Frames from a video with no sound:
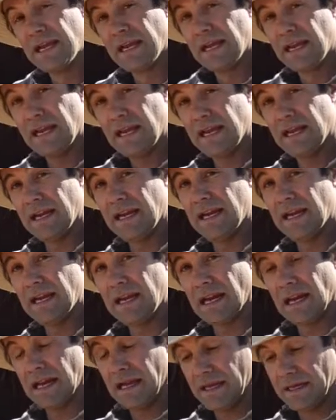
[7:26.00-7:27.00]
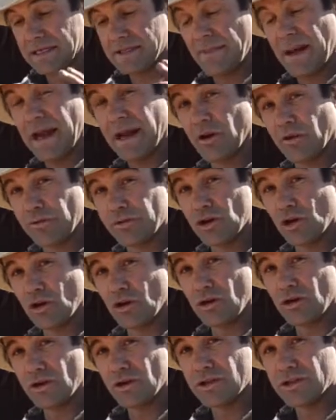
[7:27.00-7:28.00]
in, it's made
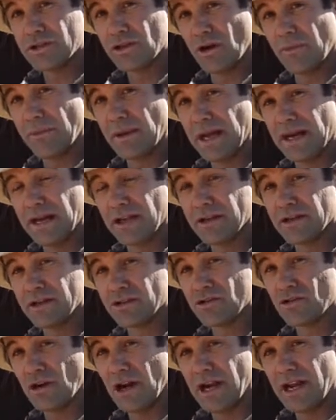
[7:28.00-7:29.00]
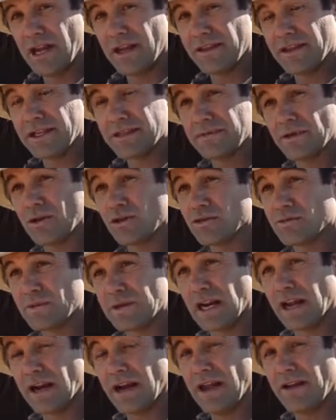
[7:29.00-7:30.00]
offshore. It's not made in Australia. That's because we
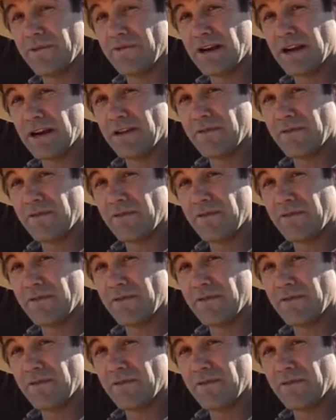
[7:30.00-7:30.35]
don't have any